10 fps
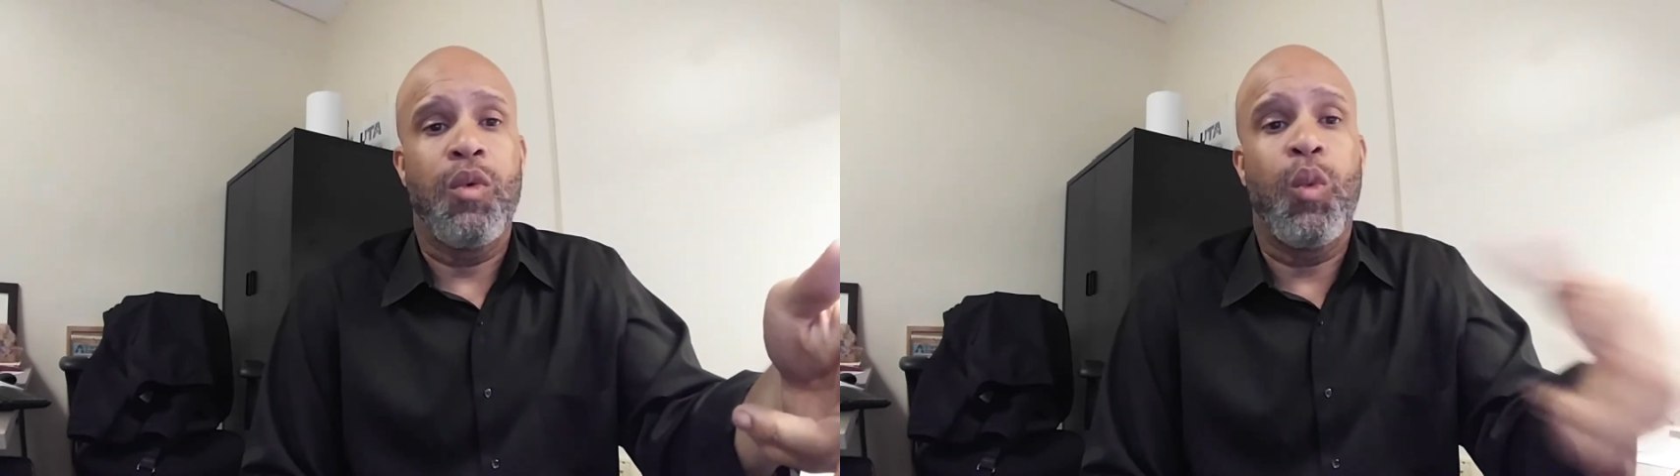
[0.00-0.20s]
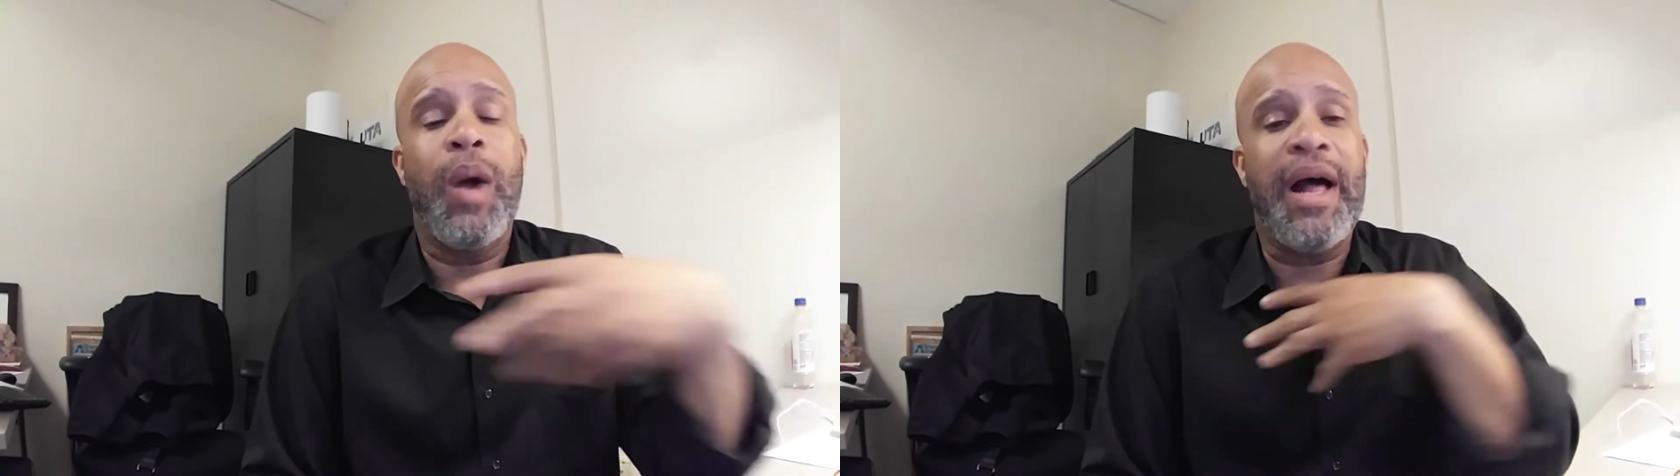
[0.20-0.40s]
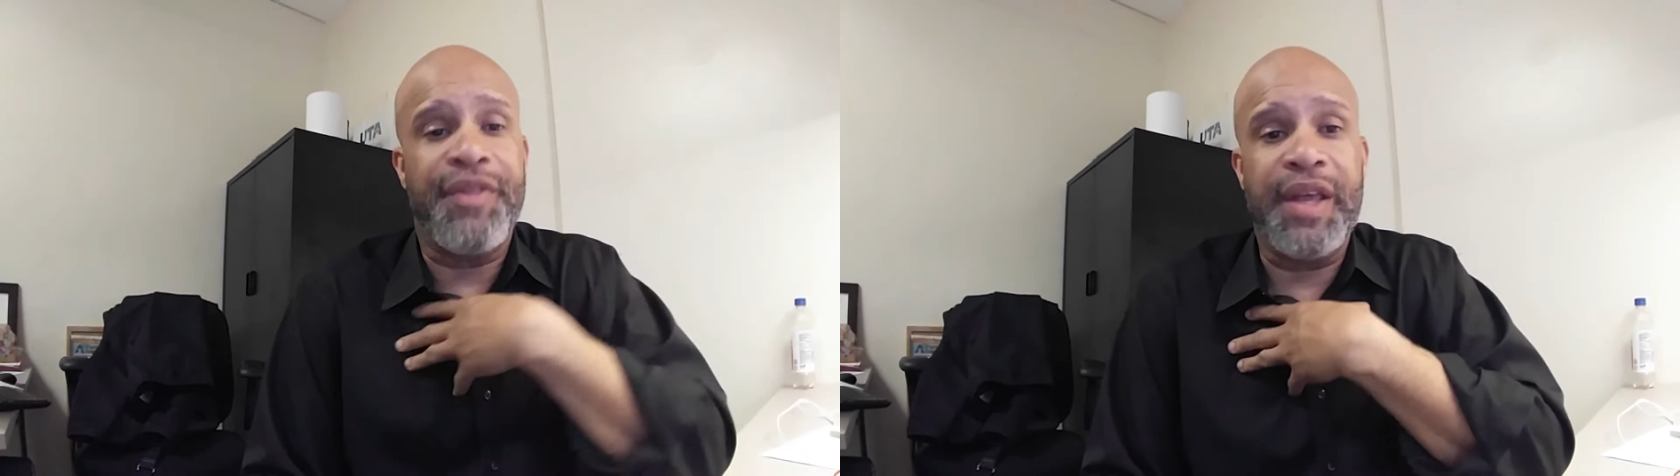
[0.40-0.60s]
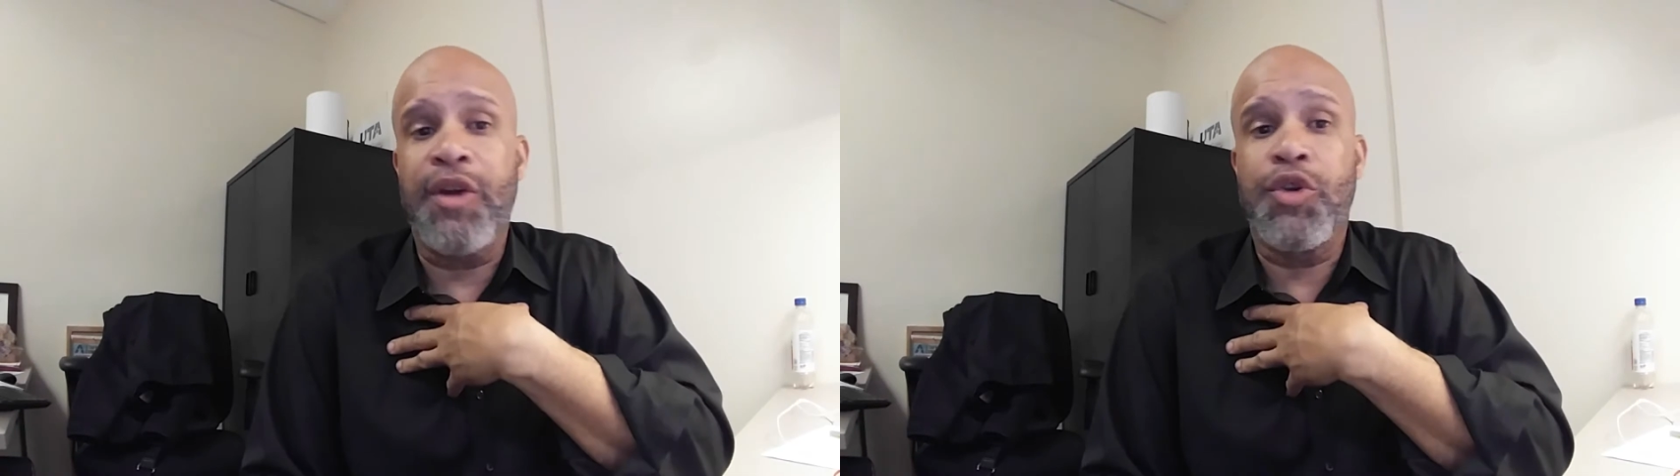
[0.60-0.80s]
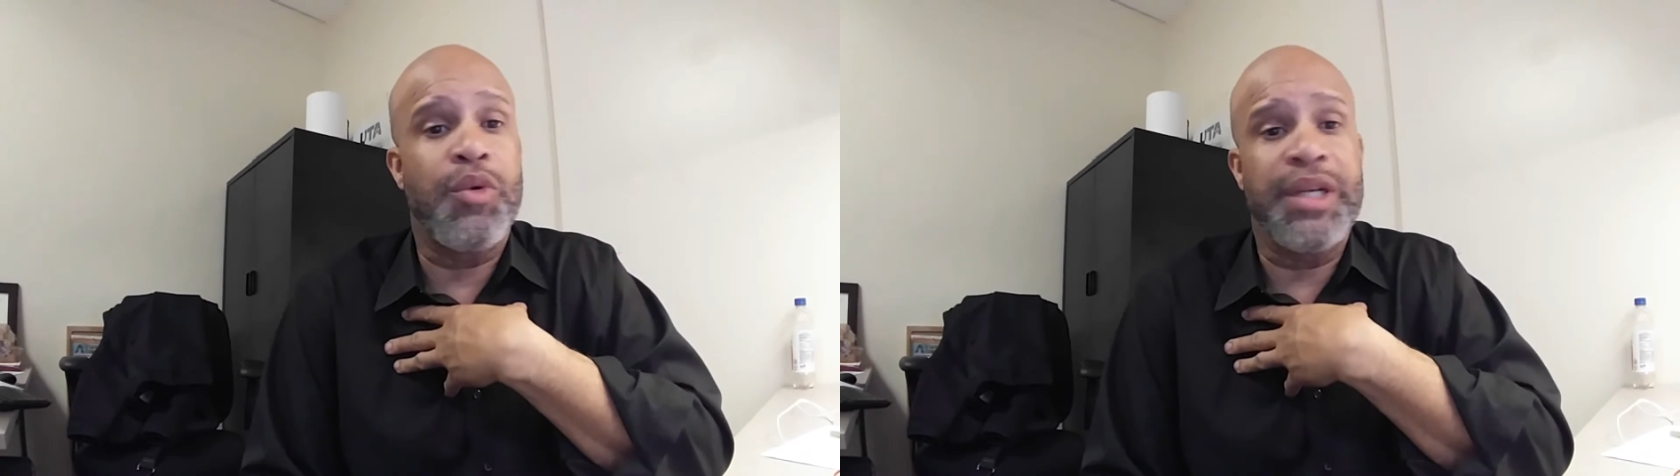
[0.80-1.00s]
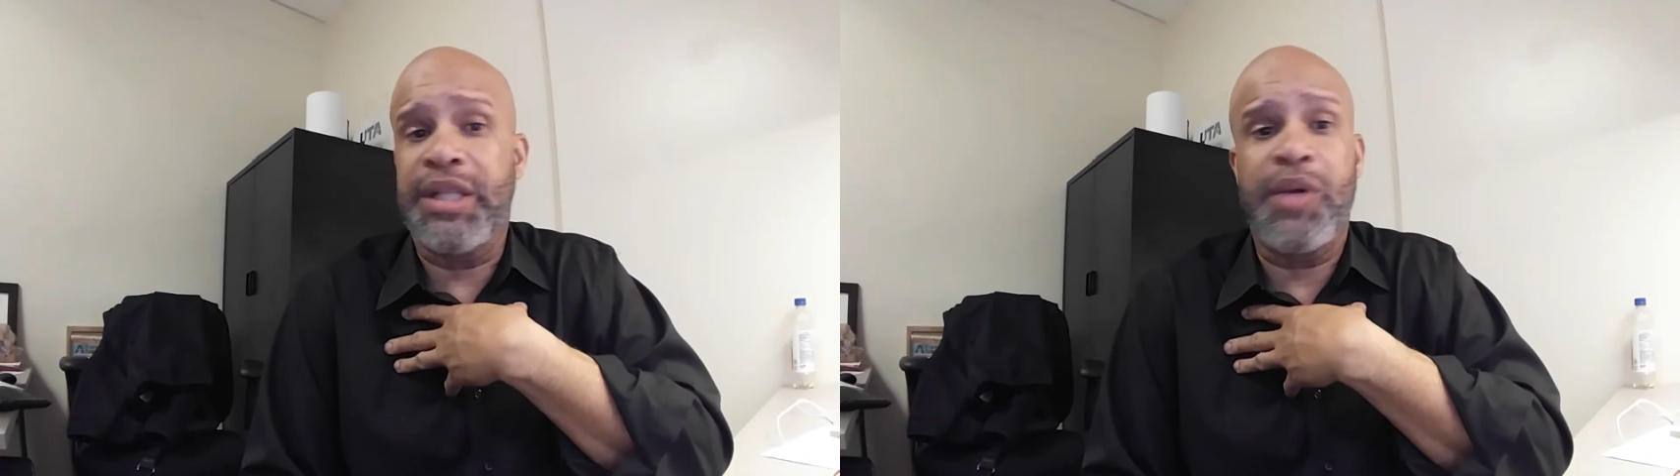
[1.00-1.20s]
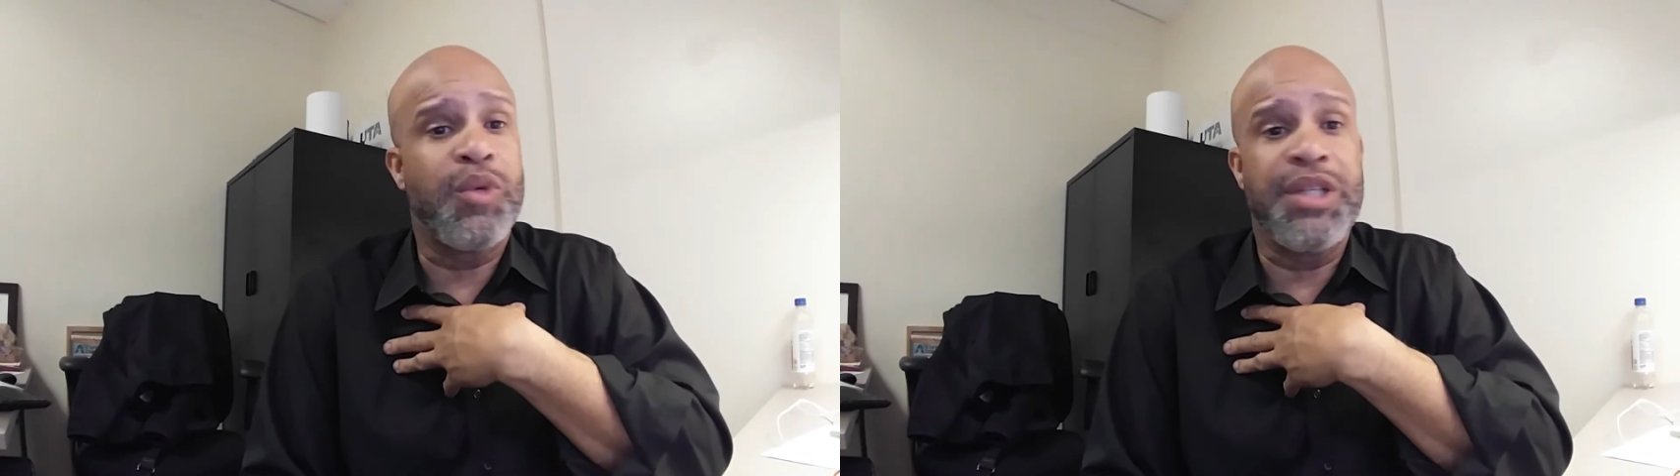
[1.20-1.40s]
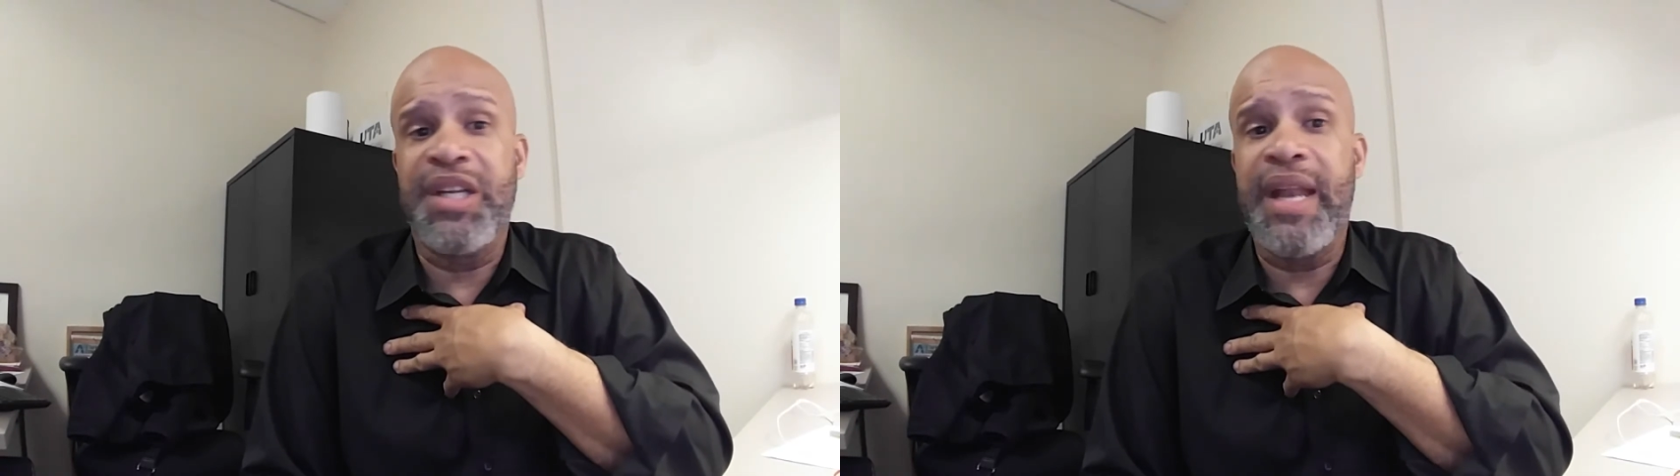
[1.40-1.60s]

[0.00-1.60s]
while they're knowing they would